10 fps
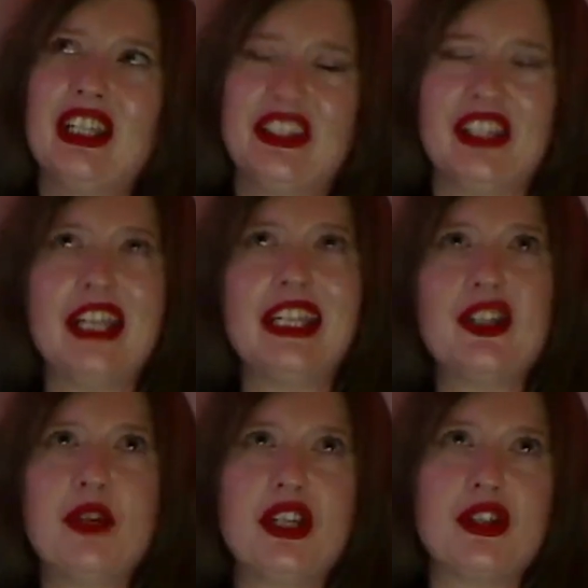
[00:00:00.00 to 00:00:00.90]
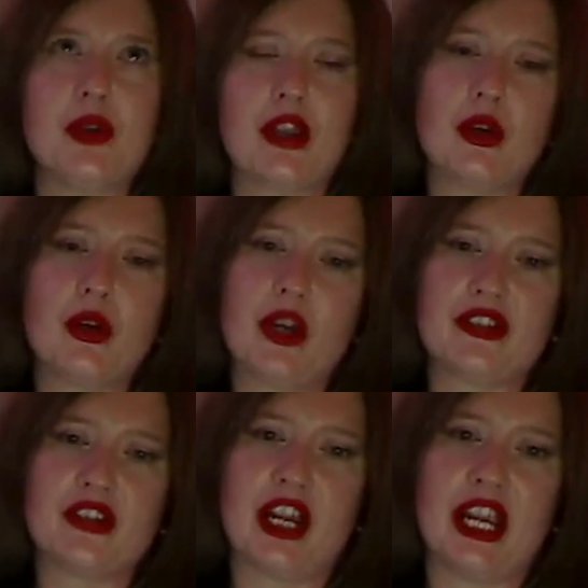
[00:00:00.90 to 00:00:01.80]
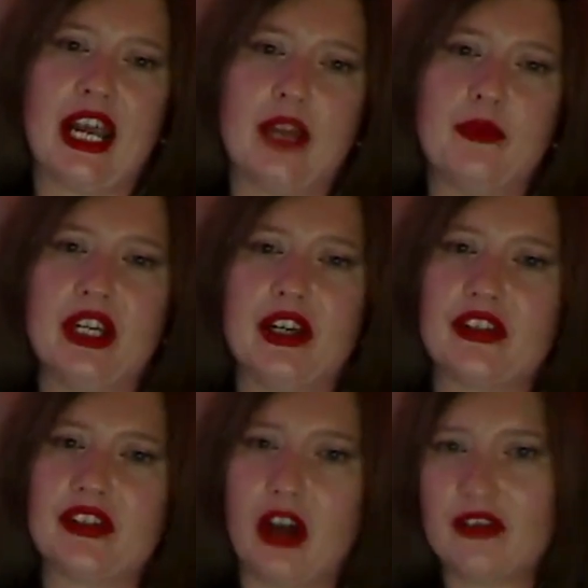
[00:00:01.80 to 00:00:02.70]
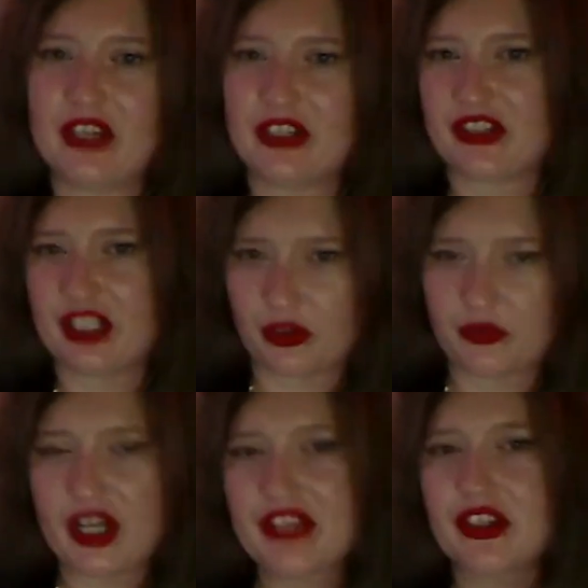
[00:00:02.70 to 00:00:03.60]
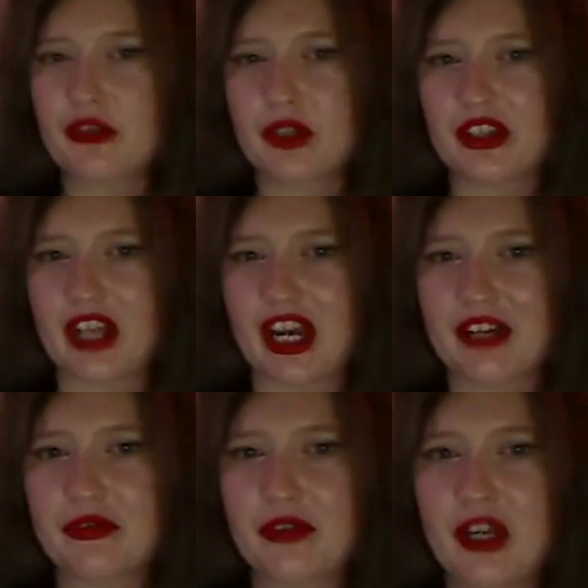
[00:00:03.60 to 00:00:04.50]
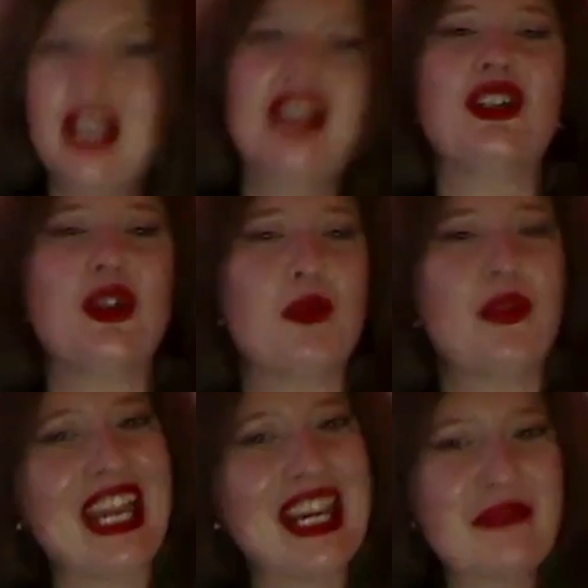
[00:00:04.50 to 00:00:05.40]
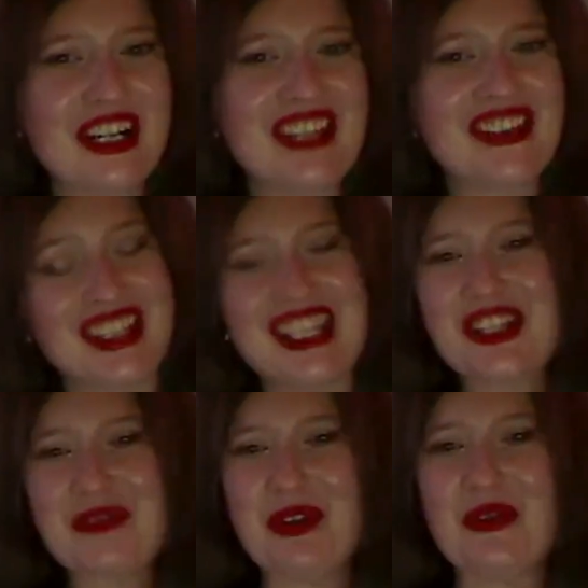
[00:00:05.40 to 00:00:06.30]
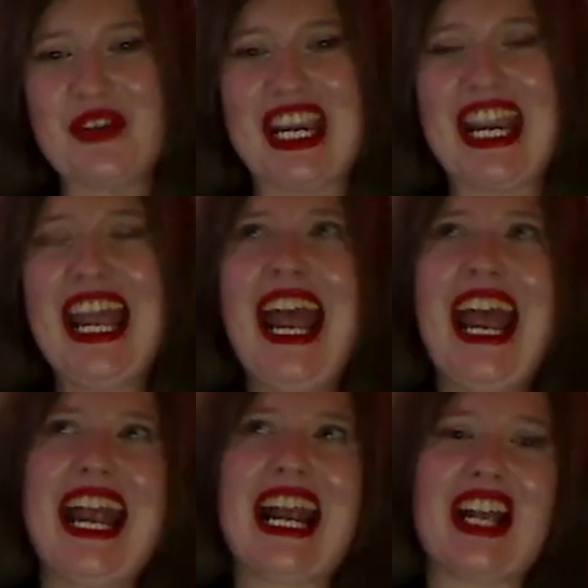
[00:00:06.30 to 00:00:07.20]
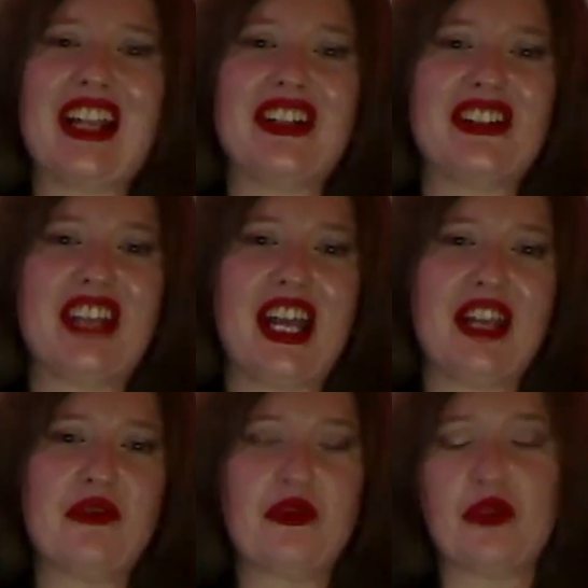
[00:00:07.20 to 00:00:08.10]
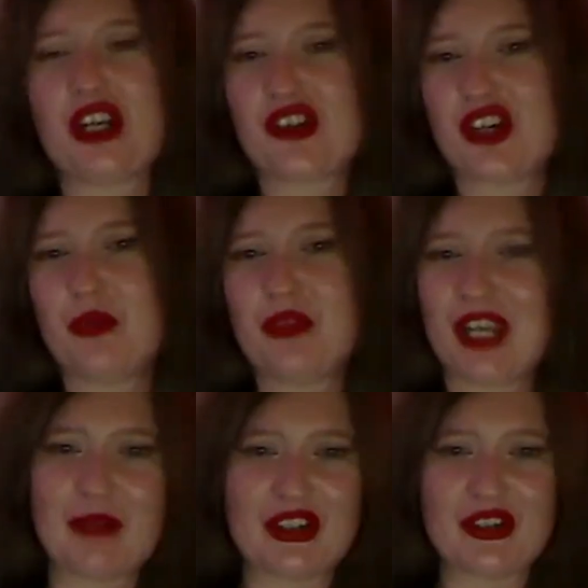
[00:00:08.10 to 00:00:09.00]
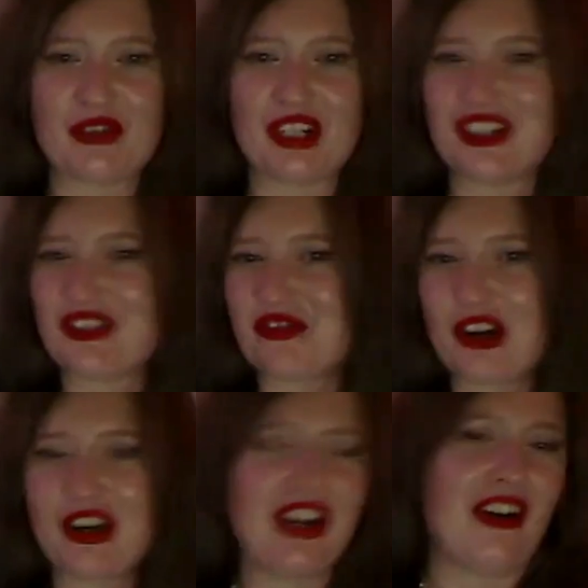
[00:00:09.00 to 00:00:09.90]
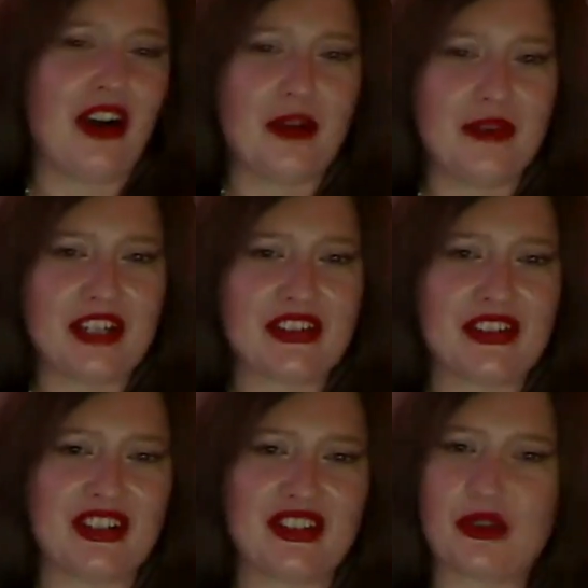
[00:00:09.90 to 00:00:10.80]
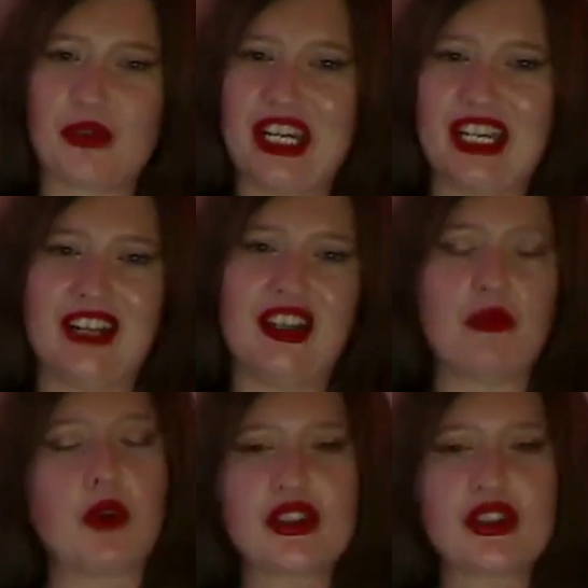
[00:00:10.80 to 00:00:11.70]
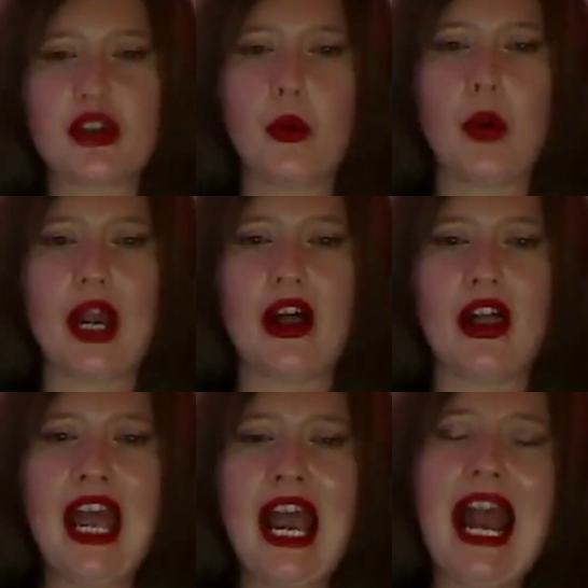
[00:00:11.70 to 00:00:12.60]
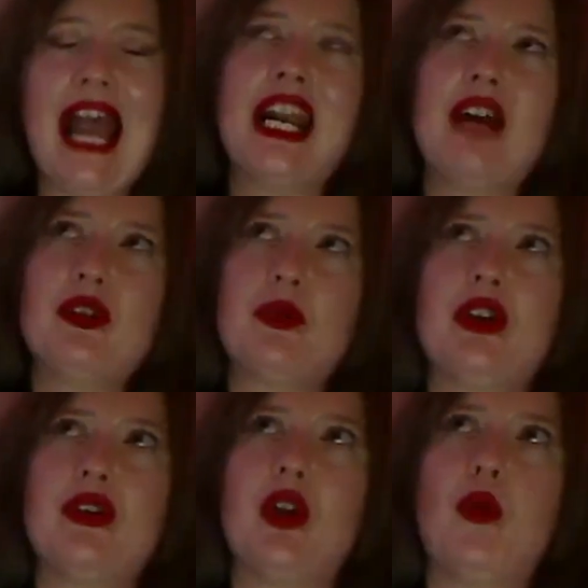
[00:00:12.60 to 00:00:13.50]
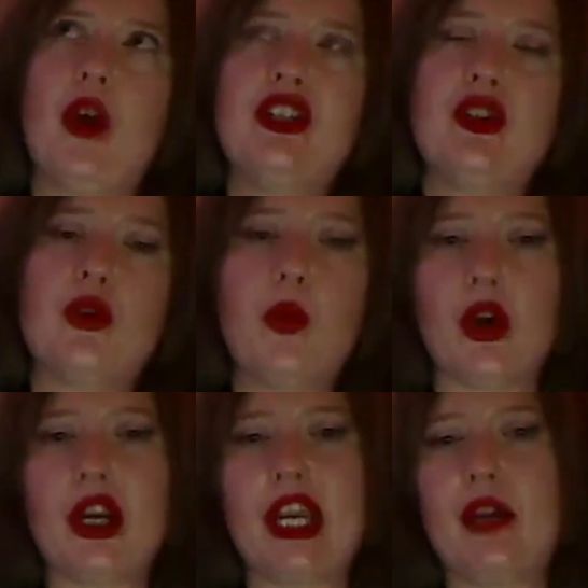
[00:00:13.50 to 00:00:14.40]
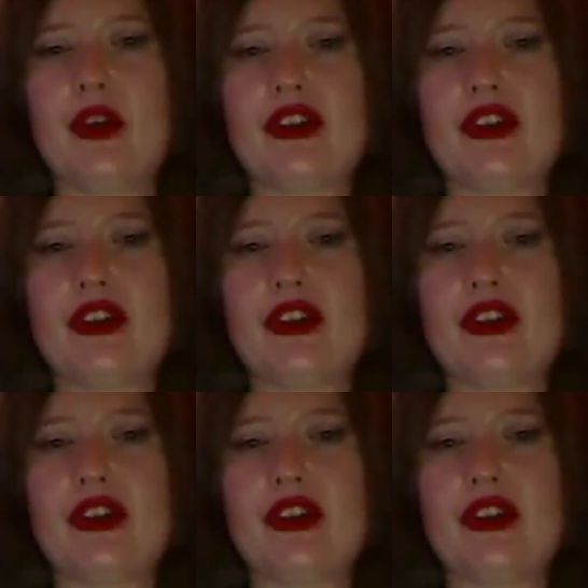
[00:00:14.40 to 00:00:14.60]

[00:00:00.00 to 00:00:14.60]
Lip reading: that leads me to another question I had, because obviously you're friends in real life. You play friends in this movie, and that friendship chemistry is very obvious on screen. It works so well. And I was wondering, when you're working with